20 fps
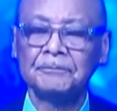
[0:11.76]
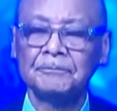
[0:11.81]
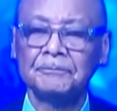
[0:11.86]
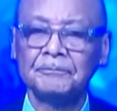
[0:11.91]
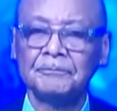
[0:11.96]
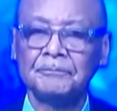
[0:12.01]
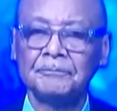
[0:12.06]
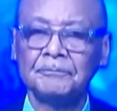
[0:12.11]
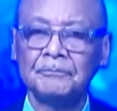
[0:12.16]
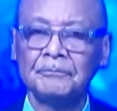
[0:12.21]

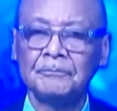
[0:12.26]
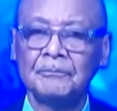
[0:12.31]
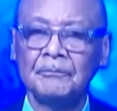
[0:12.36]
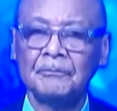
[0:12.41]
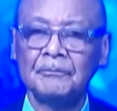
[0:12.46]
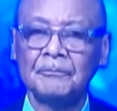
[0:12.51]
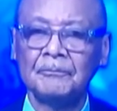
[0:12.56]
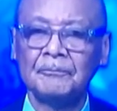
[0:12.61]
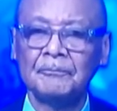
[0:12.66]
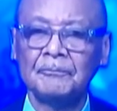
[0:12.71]

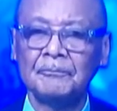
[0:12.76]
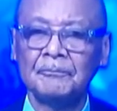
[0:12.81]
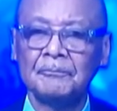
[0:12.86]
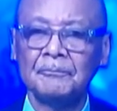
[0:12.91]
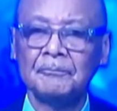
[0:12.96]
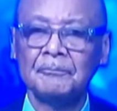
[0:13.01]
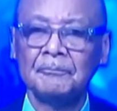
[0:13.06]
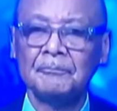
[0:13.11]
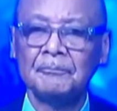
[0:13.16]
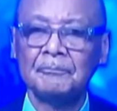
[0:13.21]

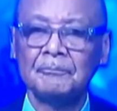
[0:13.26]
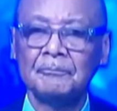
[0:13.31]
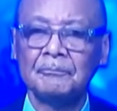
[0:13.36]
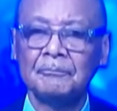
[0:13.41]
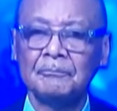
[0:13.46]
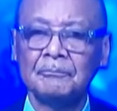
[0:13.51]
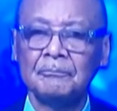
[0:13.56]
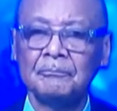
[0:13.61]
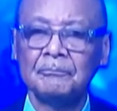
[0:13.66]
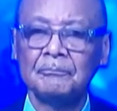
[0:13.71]

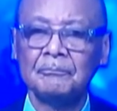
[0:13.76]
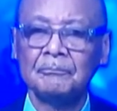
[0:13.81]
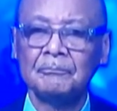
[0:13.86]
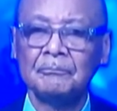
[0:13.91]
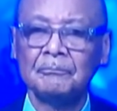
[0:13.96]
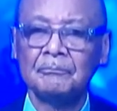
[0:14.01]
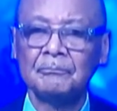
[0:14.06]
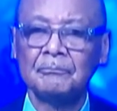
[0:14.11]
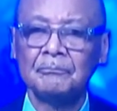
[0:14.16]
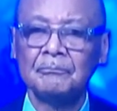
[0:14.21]

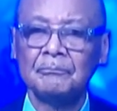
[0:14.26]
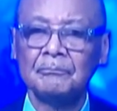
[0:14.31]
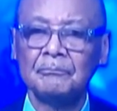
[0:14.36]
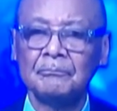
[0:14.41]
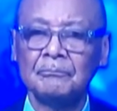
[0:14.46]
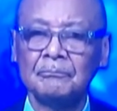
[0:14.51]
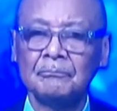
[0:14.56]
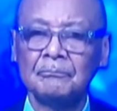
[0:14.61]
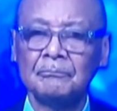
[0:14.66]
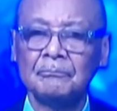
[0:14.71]

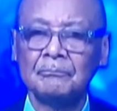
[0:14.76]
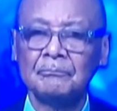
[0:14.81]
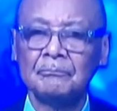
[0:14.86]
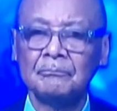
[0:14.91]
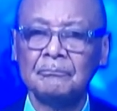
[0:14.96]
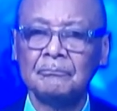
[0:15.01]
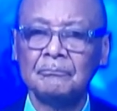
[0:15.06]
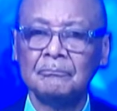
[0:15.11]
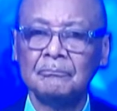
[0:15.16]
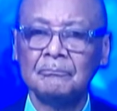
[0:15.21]

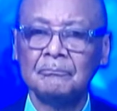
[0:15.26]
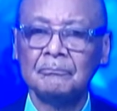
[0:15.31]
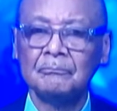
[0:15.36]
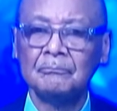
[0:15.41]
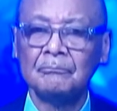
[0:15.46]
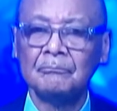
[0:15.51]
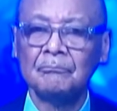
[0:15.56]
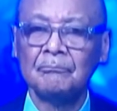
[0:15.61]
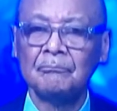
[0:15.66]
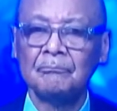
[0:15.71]

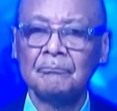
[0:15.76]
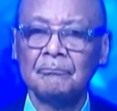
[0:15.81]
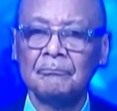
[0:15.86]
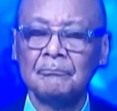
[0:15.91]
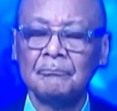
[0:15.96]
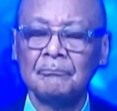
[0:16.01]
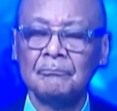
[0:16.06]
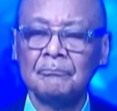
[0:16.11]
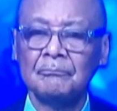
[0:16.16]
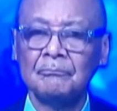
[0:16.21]

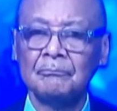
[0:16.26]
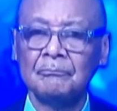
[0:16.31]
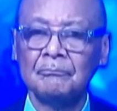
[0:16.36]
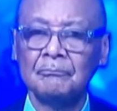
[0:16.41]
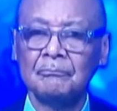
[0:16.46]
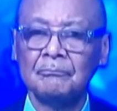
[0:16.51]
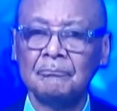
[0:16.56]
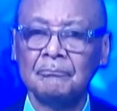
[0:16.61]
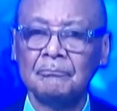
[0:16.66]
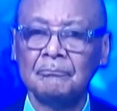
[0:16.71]

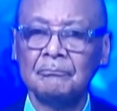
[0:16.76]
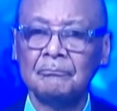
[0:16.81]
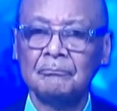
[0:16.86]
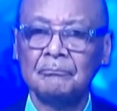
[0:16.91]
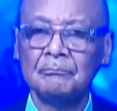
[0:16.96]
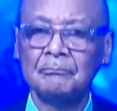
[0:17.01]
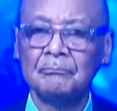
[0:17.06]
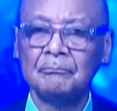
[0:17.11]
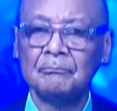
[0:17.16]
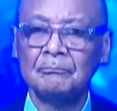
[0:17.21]

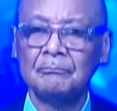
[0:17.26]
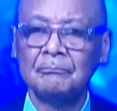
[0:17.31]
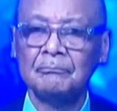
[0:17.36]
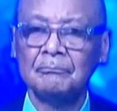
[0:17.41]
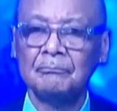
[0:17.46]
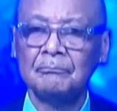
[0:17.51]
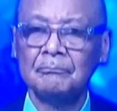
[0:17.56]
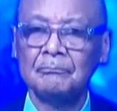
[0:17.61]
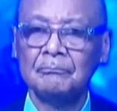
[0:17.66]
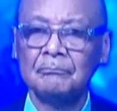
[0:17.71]

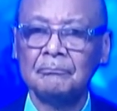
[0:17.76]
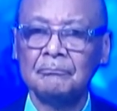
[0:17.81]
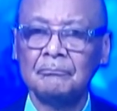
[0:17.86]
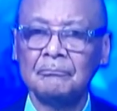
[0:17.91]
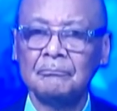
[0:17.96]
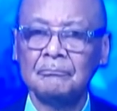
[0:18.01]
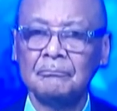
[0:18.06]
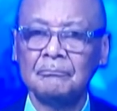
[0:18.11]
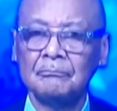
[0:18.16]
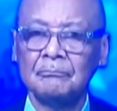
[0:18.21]

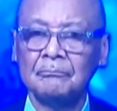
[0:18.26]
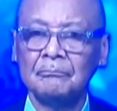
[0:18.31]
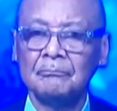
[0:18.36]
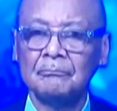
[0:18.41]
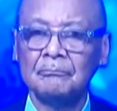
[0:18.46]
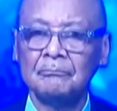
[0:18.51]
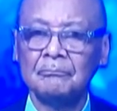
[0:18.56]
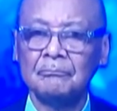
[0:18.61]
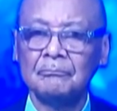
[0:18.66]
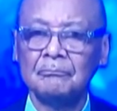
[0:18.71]

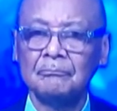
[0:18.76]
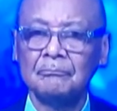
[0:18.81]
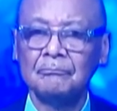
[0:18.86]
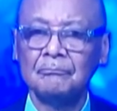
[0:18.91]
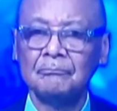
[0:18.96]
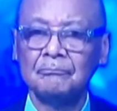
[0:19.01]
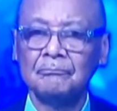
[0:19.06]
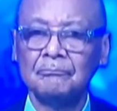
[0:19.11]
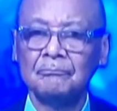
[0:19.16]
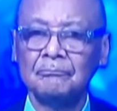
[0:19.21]

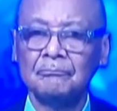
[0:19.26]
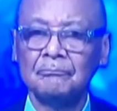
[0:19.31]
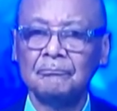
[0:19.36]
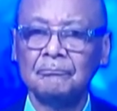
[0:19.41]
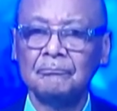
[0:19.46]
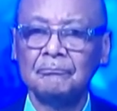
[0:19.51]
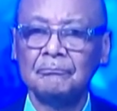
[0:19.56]
The person shown says nothing.